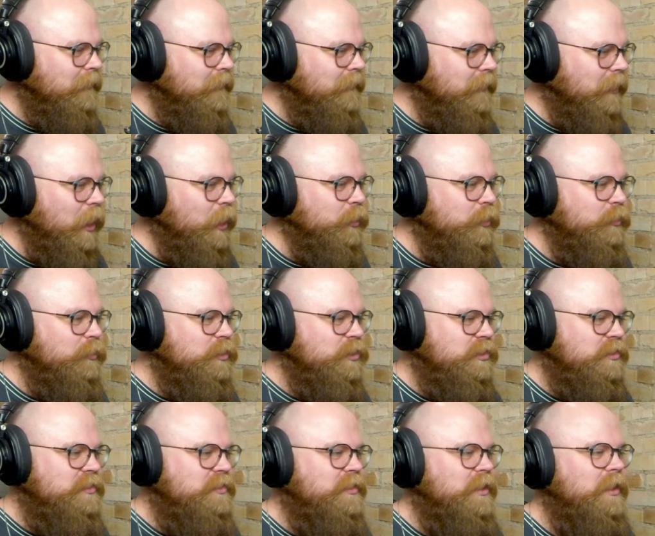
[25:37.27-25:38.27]
Oh, you
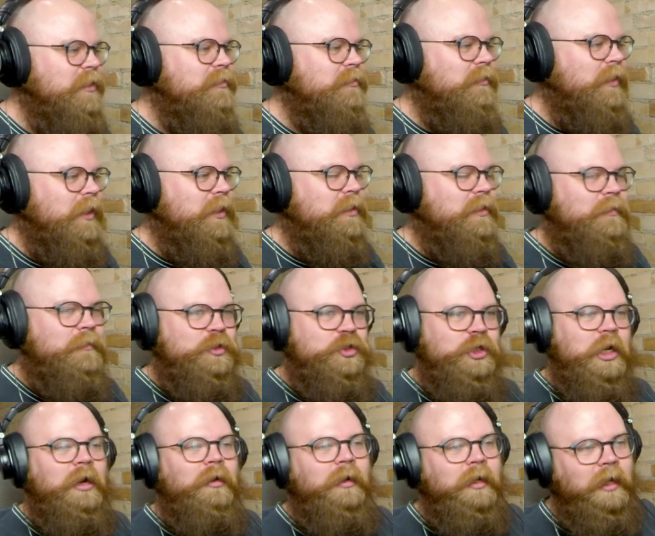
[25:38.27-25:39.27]
just didn't like
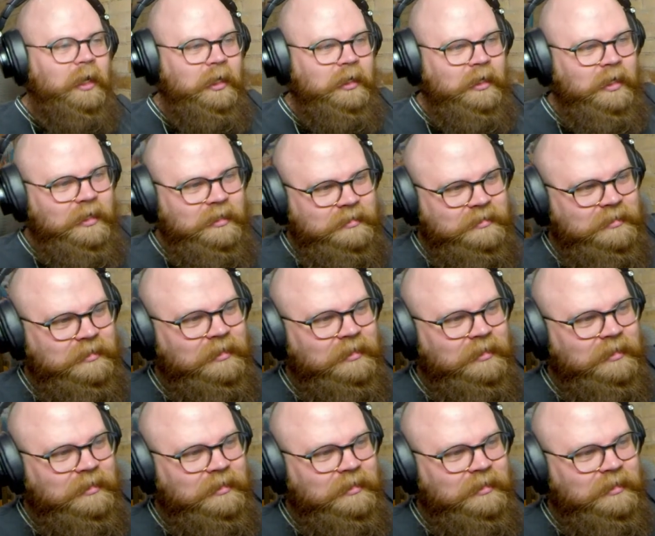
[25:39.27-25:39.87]
share it, I guess.